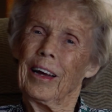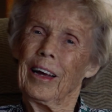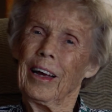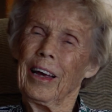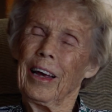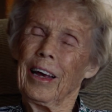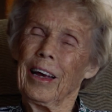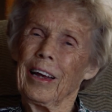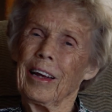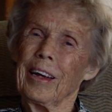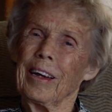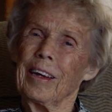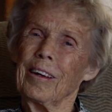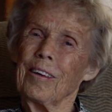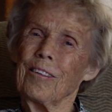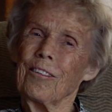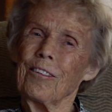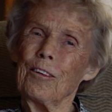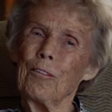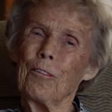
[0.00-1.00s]
And
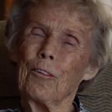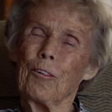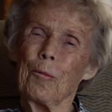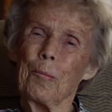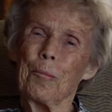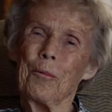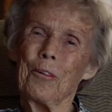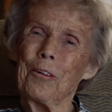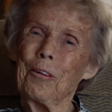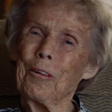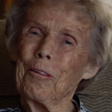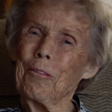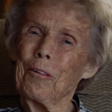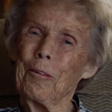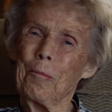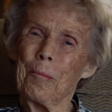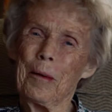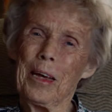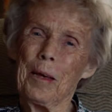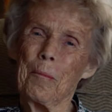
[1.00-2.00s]
she was a beautiful
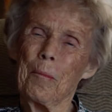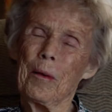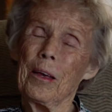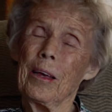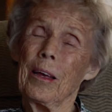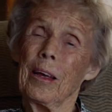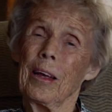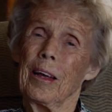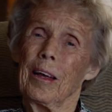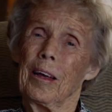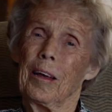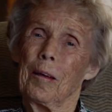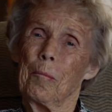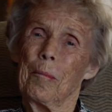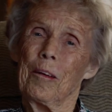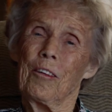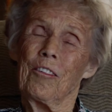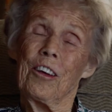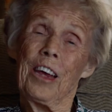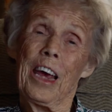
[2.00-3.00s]
baby,
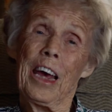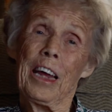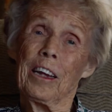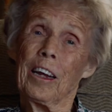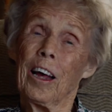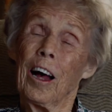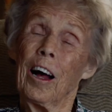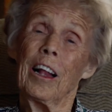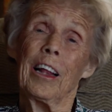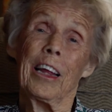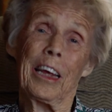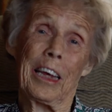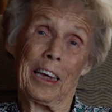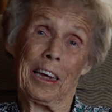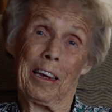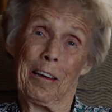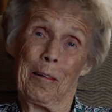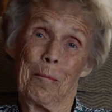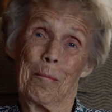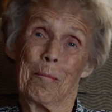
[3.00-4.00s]
but she had colic
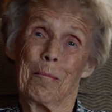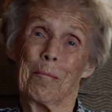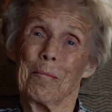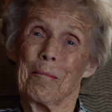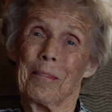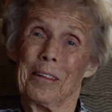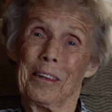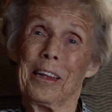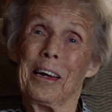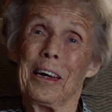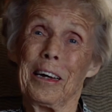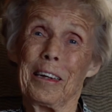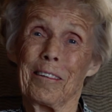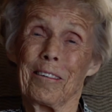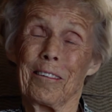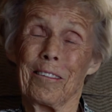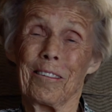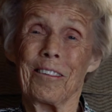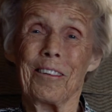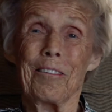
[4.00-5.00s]
a lot,
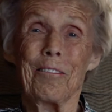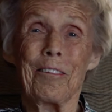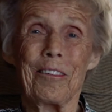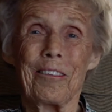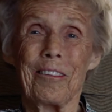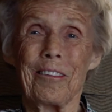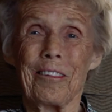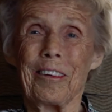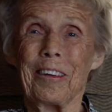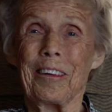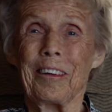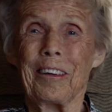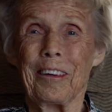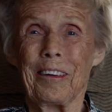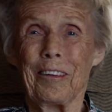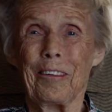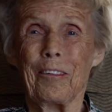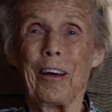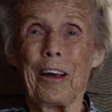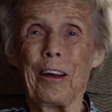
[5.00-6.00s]
so she was
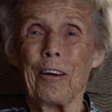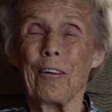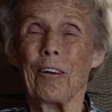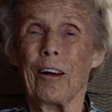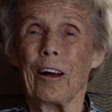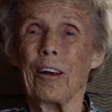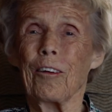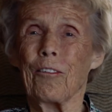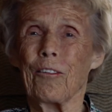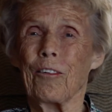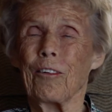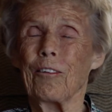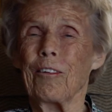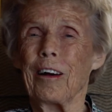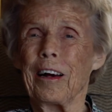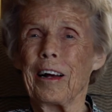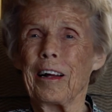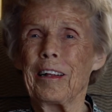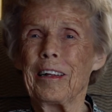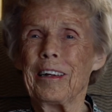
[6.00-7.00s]
quite cross for a
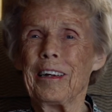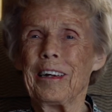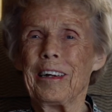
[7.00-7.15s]
while.